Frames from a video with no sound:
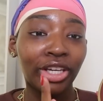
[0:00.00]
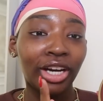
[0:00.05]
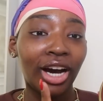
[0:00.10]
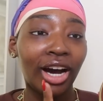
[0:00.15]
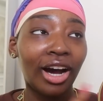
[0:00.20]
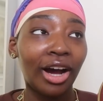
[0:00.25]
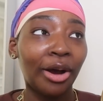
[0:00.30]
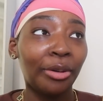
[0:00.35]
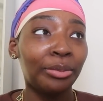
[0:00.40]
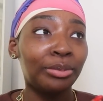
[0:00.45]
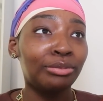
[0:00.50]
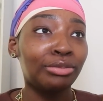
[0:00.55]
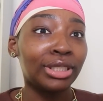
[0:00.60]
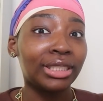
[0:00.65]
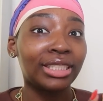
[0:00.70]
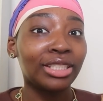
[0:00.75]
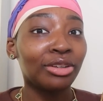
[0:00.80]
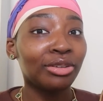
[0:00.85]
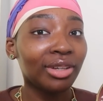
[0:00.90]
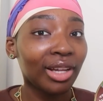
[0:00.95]
the um
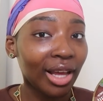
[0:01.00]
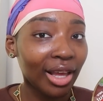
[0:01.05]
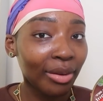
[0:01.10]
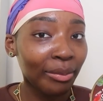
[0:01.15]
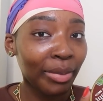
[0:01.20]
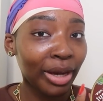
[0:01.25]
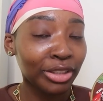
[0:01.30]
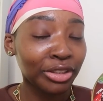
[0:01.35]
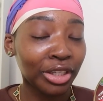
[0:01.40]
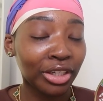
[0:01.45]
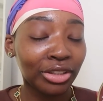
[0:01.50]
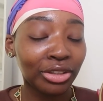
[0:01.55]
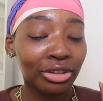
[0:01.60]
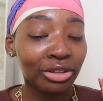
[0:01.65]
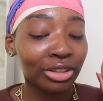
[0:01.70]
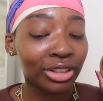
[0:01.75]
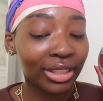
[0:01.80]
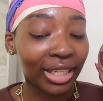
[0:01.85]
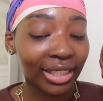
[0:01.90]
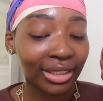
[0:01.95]
brazil nut by trader
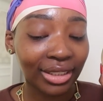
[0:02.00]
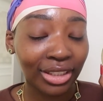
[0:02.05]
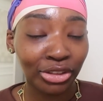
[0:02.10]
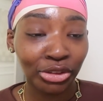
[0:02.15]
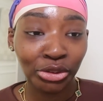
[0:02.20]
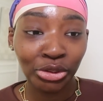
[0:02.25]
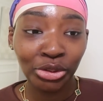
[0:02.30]
joe's that's good